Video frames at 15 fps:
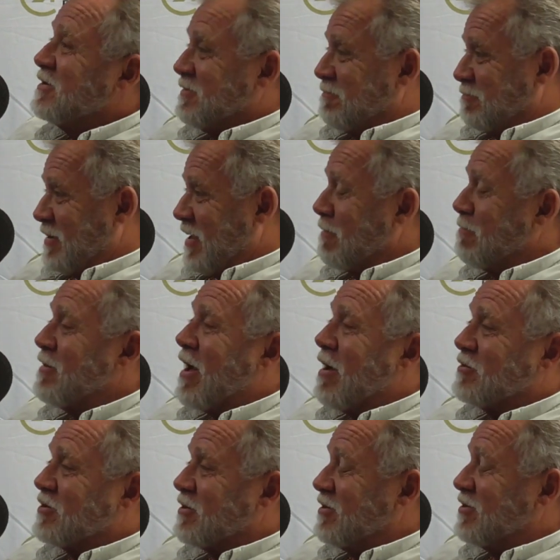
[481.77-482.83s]
Yep,
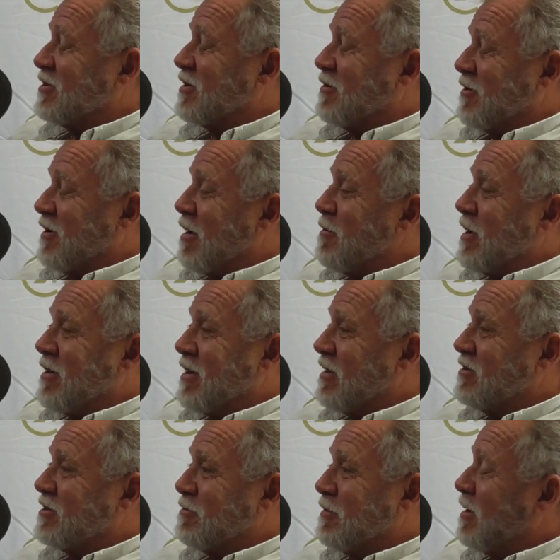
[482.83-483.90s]
absolutely. So,
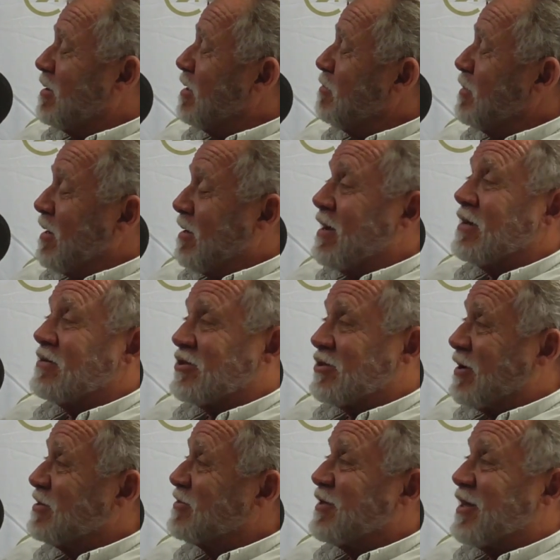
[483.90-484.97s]
that's
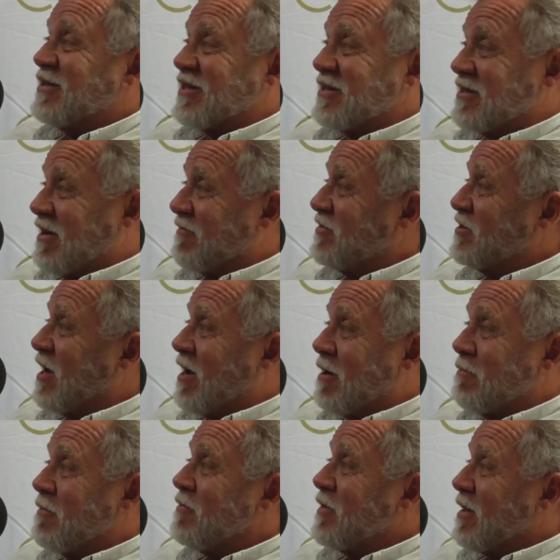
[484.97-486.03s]
stressful. That's a tough job,
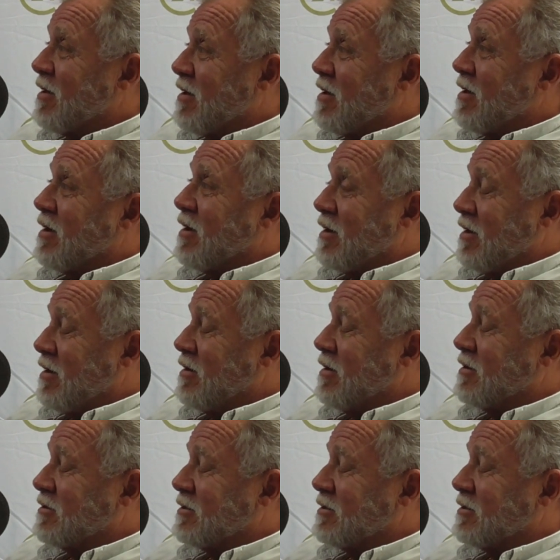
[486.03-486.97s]
and he does it.